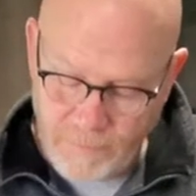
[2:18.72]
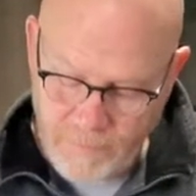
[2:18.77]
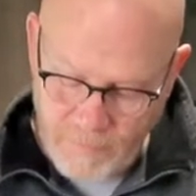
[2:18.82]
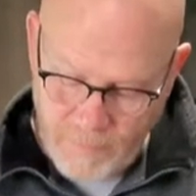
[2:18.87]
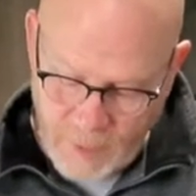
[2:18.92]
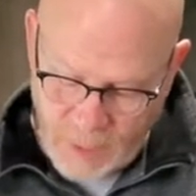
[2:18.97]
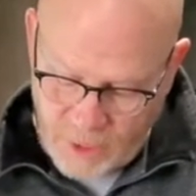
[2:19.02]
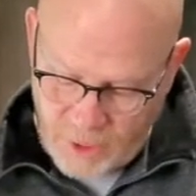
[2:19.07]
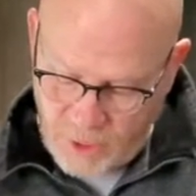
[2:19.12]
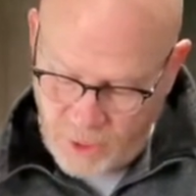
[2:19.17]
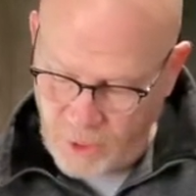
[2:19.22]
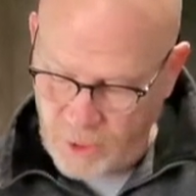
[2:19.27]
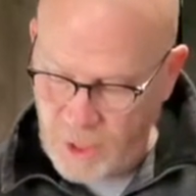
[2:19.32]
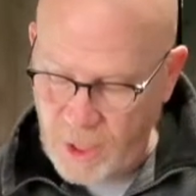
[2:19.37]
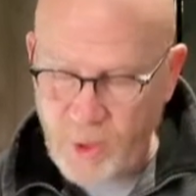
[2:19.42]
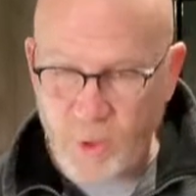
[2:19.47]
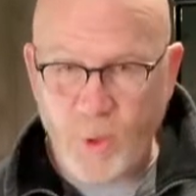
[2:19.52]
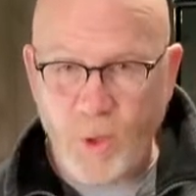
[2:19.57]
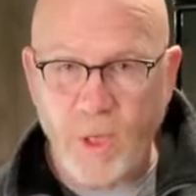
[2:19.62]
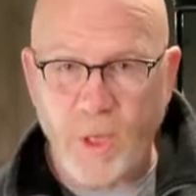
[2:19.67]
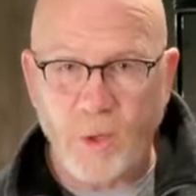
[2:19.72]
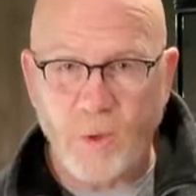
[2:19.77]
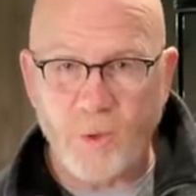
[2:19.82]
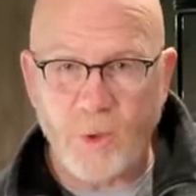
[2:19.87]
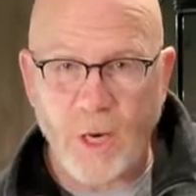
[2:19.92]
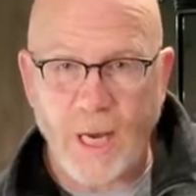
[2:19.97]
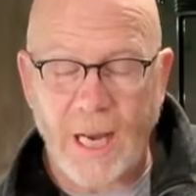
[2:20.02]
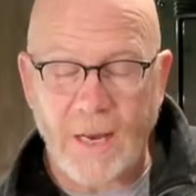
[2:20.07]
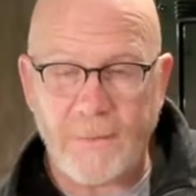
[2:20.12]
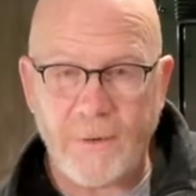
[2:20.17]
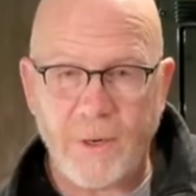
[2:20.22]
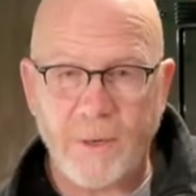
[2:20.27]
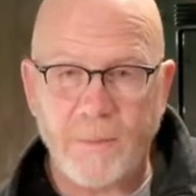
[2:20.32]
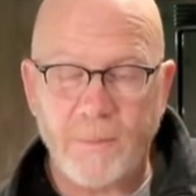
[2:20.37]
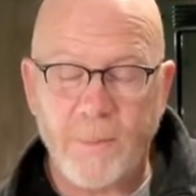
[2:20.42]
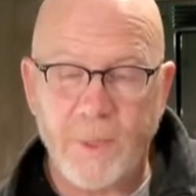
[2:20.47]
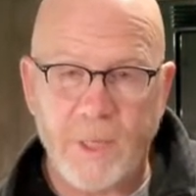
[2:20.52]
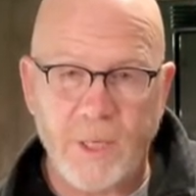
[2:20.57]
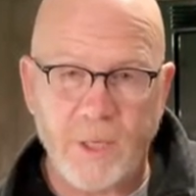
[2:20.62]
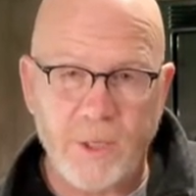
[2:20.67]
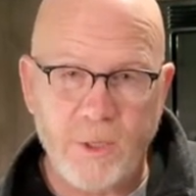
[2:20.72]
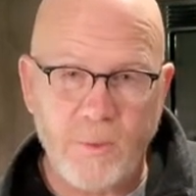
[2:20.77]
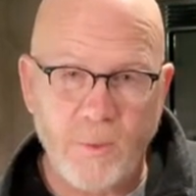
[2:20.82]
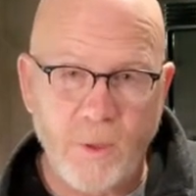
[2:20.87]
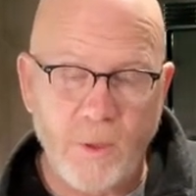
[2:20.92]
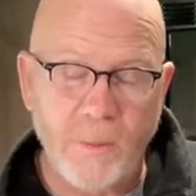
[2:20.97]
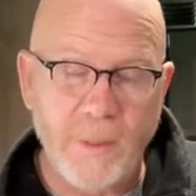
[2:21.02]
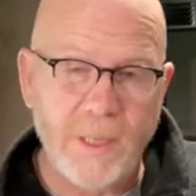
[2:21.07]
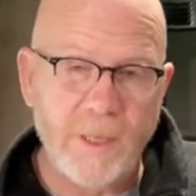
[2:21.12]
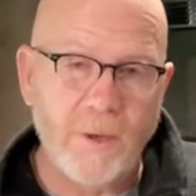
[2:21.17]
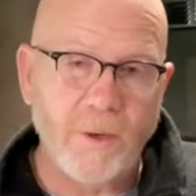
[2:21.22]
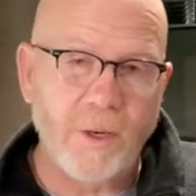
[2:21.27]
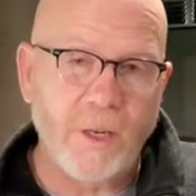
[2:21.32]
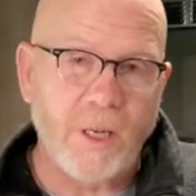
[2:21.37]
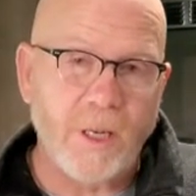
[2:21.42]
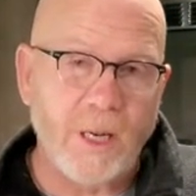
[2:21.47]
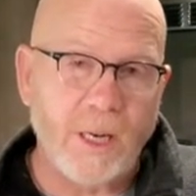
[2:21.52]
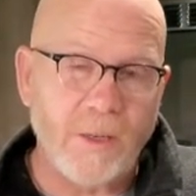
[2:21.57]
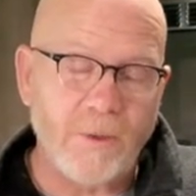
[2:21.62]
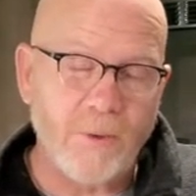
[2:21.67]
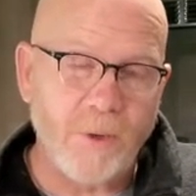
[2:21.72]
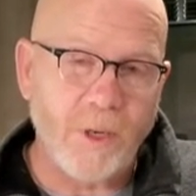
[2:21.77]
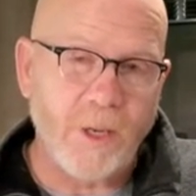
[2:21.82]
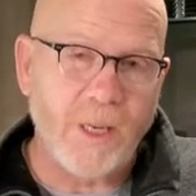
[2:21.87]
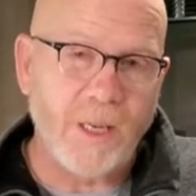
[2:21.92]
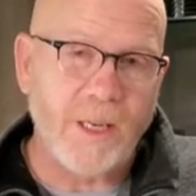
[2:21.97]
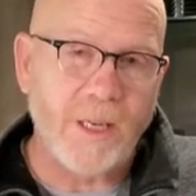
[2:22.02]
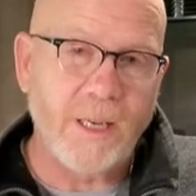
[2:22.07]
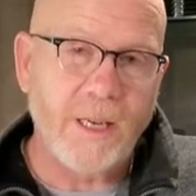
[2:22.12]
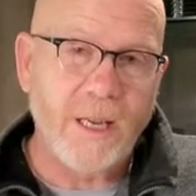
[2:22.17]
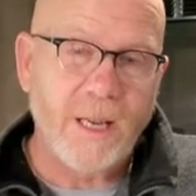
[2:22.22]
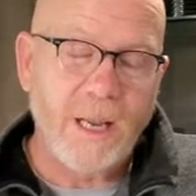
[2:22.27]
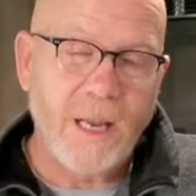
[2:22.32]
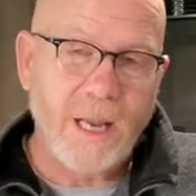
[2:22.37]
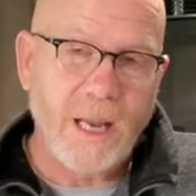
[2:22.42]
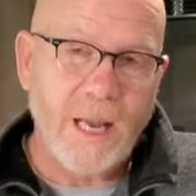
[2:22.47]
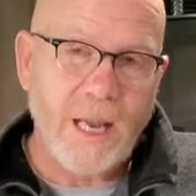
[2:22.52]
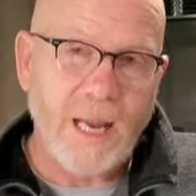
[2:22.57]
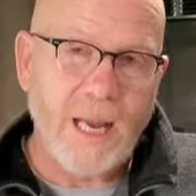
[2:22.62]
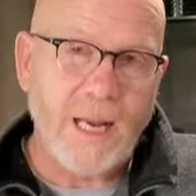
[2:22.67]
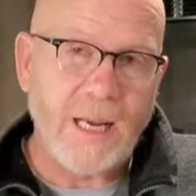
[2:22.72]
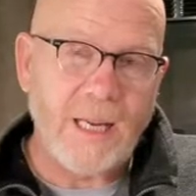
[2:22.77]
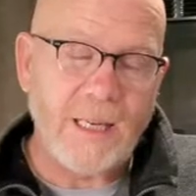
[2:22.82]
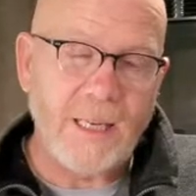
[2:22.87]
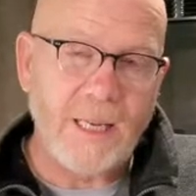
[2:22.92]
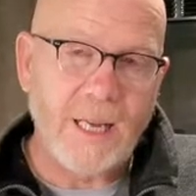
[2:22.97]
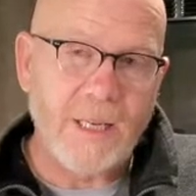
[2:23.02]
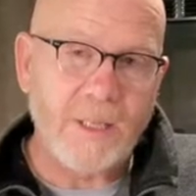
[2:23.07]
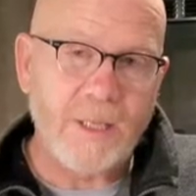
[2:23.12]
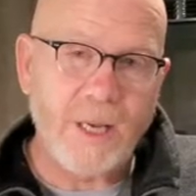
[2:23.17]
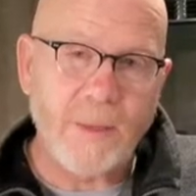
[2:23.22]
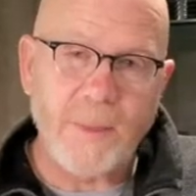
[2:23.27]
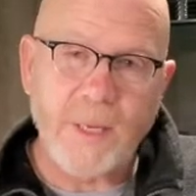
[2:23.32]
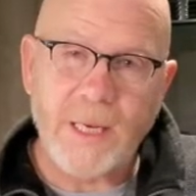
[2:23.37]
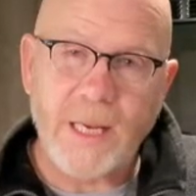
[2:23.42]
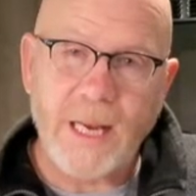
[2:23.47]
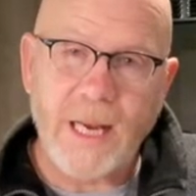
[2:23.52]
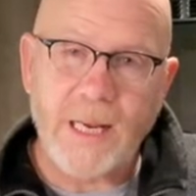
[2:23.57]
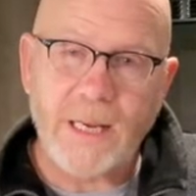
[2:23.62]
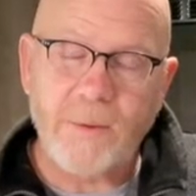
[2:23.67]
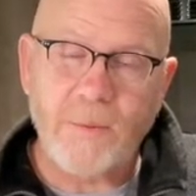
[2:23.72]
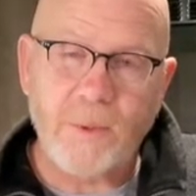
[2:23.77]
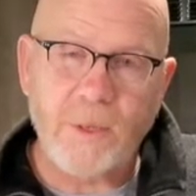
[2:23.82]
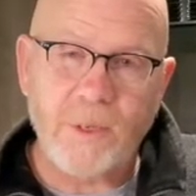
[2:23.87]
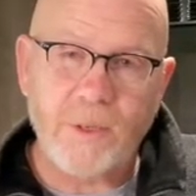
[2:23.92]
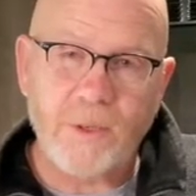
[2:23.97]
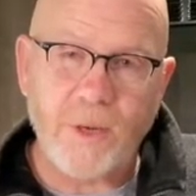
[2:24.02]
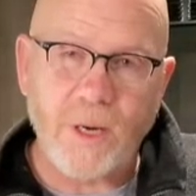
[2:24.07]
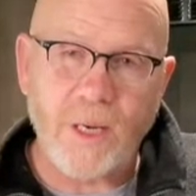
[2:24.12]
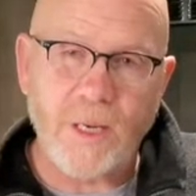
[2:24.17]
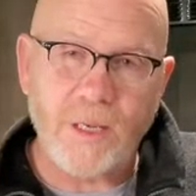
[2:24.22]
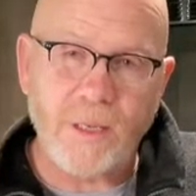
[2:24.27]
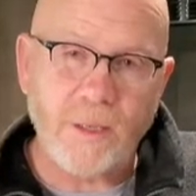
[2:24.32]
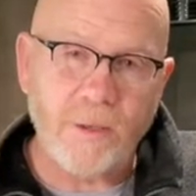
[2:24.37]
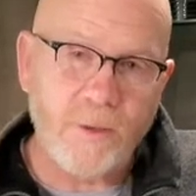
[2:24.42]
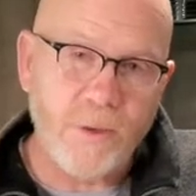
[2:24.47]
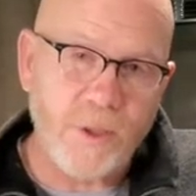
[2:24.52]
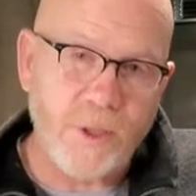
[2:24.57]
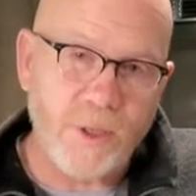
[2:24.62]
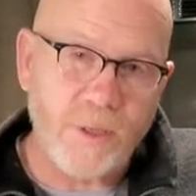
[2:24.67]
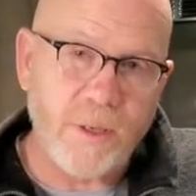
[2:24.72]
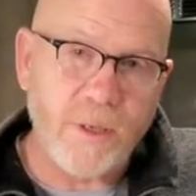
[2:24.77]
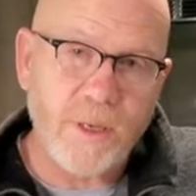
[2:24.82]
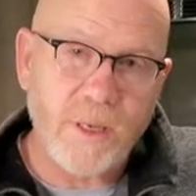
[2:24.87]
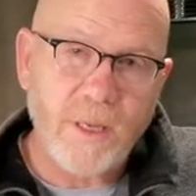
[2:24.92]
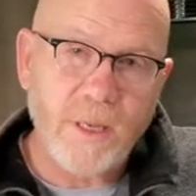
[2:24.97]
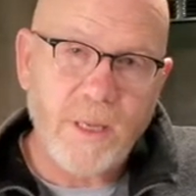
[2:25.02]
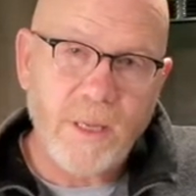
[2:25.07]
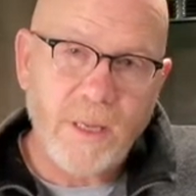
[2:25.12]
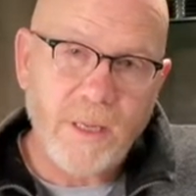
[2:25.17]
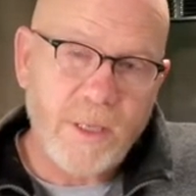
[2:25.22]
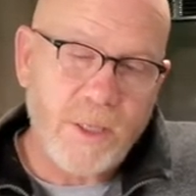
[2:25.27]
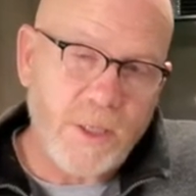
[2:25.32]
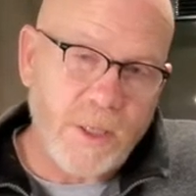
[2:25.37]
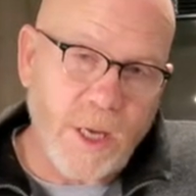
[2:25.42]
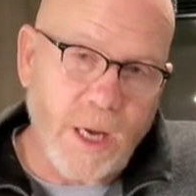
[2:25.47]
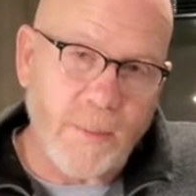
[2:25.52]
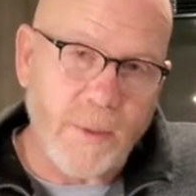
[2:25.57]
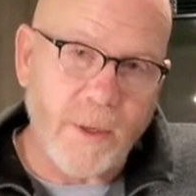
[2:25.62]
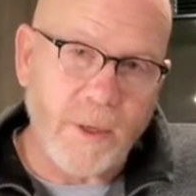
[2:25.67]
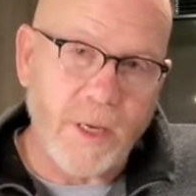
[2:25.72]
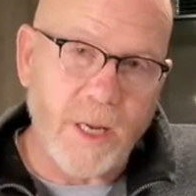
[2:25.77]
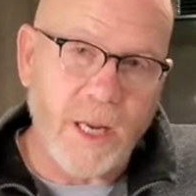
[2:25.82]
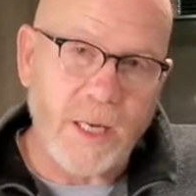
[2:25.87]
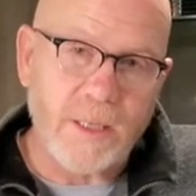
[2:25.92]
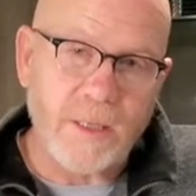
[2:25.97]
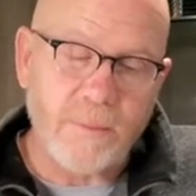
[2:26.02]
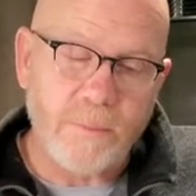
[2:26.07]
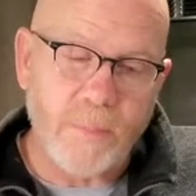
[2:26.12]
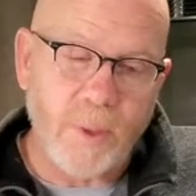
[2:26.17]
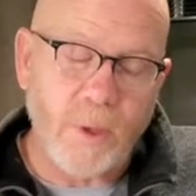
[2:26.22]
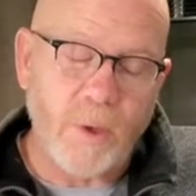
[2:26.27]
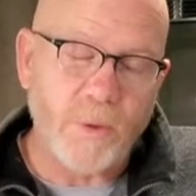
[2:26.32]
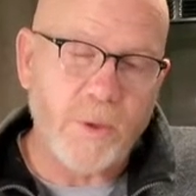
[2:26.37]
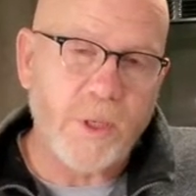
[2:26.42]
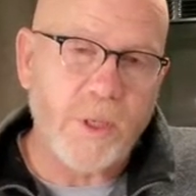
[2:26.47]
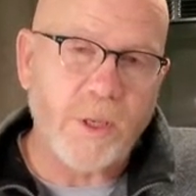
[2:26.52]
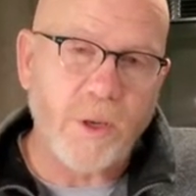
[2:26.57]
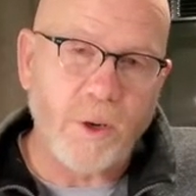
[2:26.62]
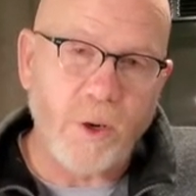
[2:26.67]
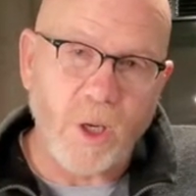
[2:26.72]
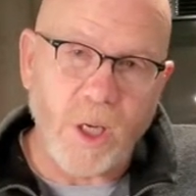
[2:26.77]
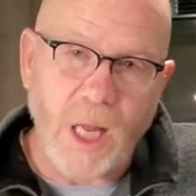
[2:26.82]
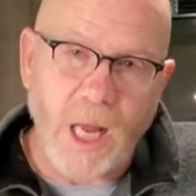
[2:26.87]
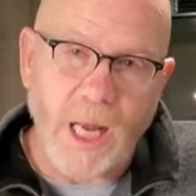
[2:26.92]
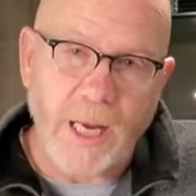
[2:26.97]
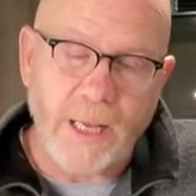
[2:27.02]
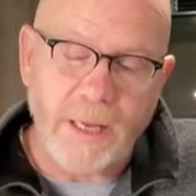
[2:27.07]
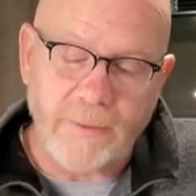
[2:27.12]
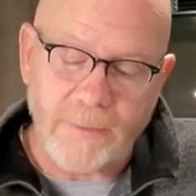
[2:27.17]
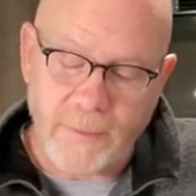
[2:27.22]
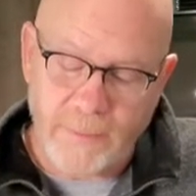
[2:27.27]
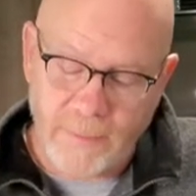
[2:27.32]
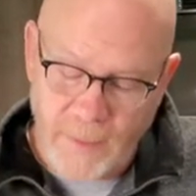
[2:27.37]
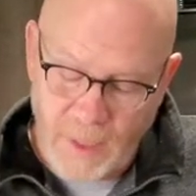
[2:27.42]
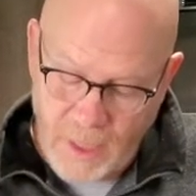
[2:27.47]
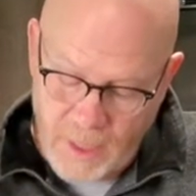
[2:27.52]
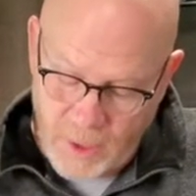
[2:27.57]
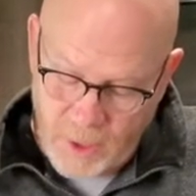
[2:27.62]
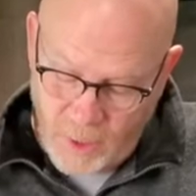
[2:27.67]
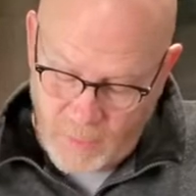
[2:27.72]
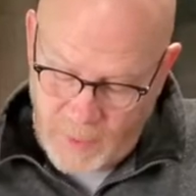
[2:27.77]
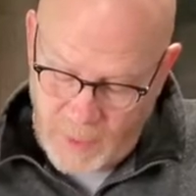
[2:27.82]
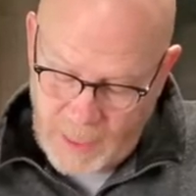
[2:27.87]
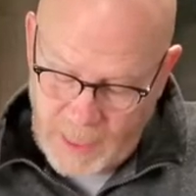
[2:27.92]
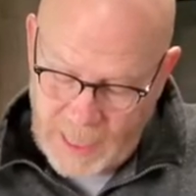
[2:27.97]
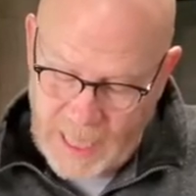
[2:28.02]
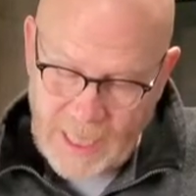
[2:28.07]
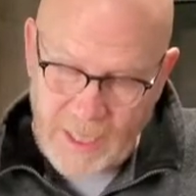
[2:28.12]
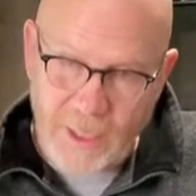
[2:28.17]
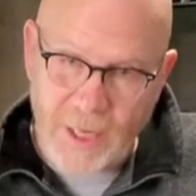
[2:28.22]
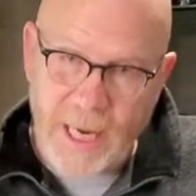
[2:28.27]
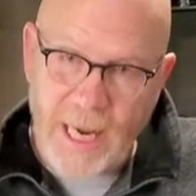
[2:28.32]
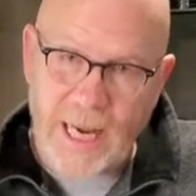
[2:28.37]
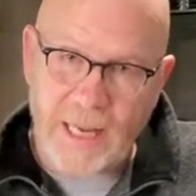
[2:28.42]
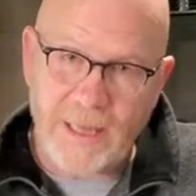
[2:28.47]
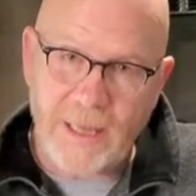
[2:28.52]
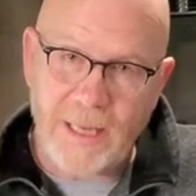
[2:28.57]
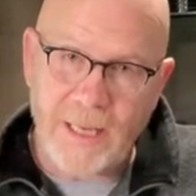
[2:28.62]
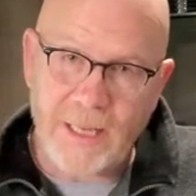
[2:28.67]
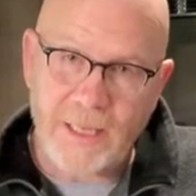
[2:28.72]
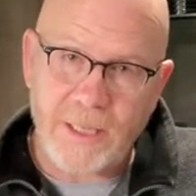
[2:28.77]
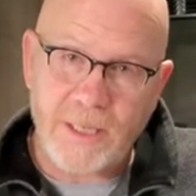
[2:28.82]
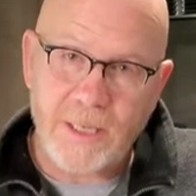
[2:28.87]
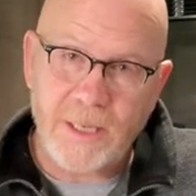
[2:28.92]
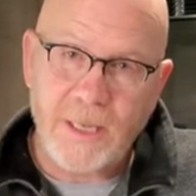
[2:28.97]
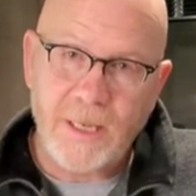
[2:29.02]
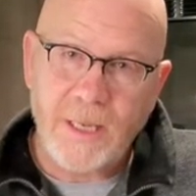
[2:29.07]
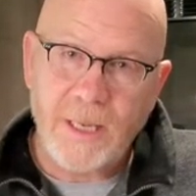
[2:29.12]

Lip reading: make sure it's a drill driver because you will be doing a lot of drilling, and it does come in handy when trying to loosen stubborn nuts and bolts, and there are a lot of them. You'll be glad you had this.